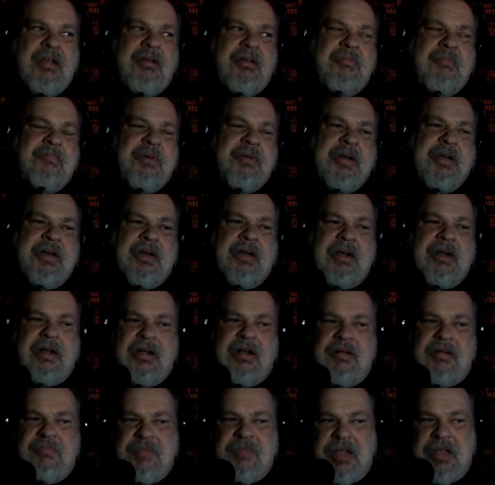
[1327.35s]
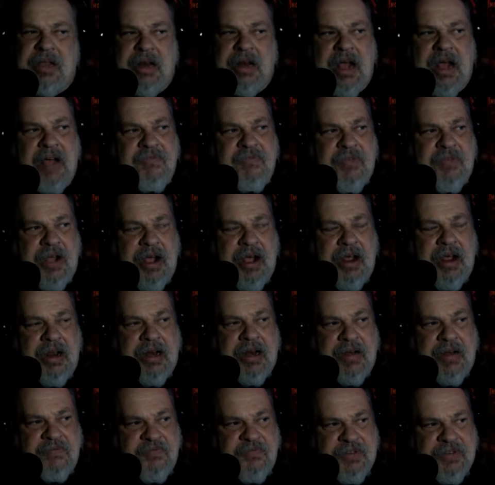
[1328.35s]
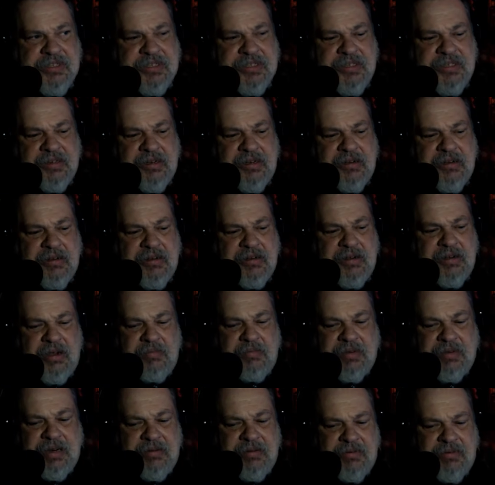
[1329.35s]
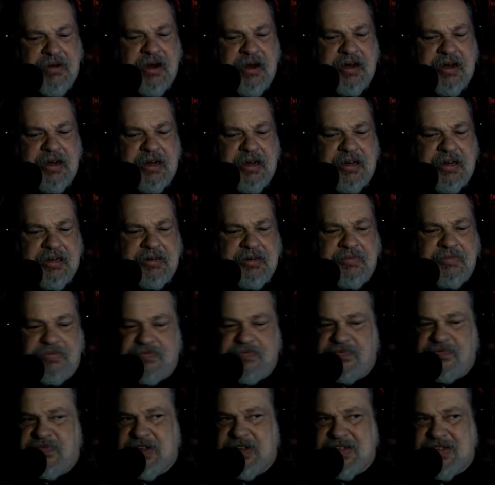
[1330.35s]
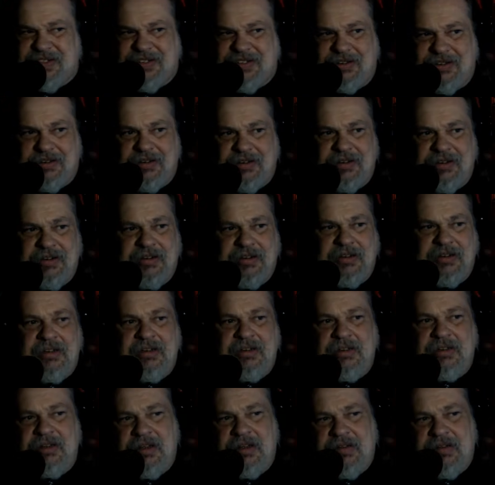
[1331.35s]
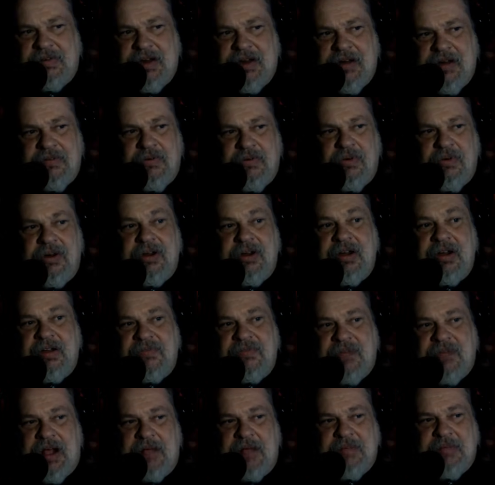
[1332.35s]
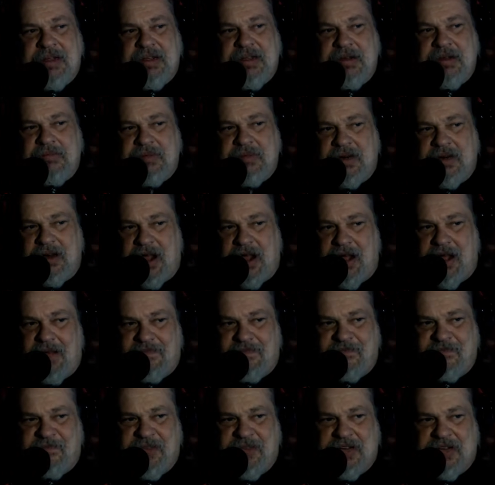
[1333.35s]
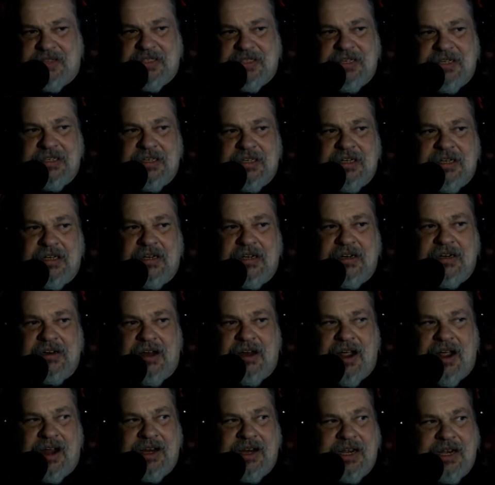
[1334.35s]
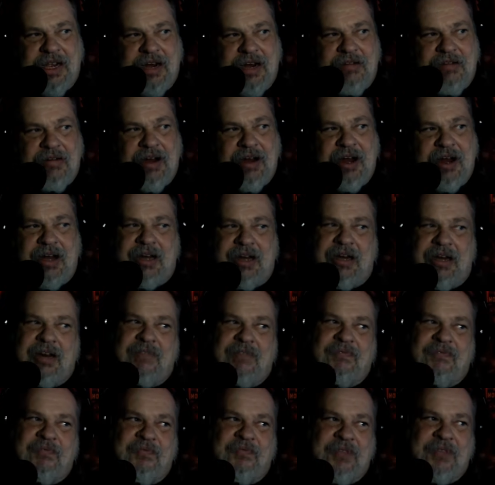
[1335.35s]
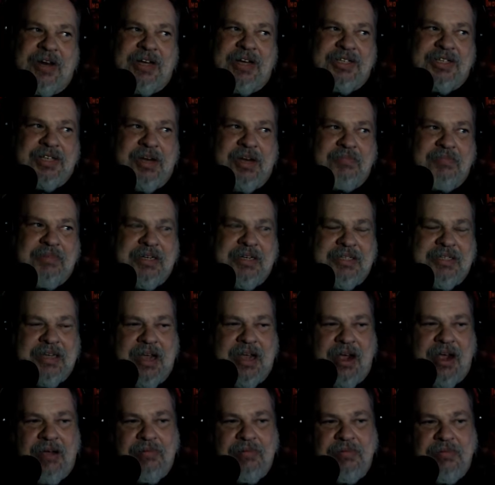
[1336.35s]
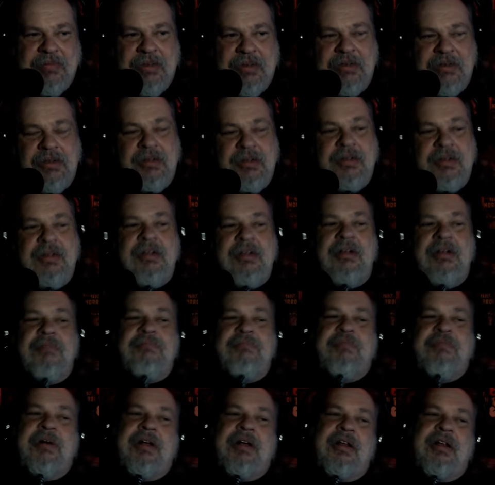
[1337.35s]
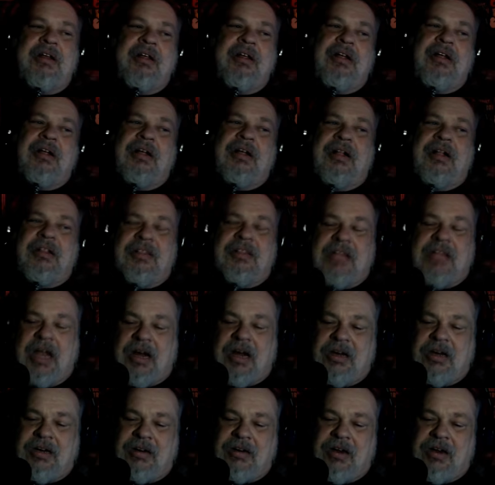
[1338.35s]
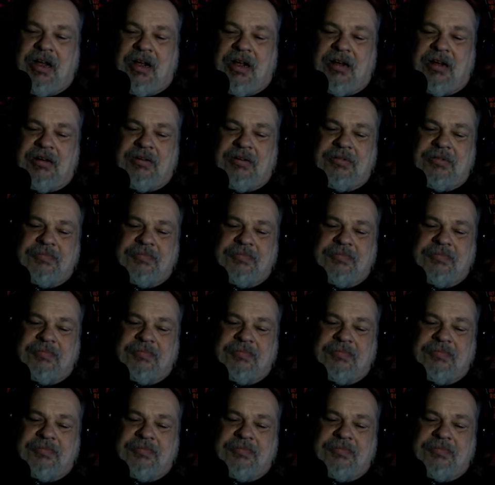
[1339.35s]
But and I'm getting ready fixing. If you ever wondered if I'm a hillbilly, I'm fixing to like get ready to finish up this album. But there you go.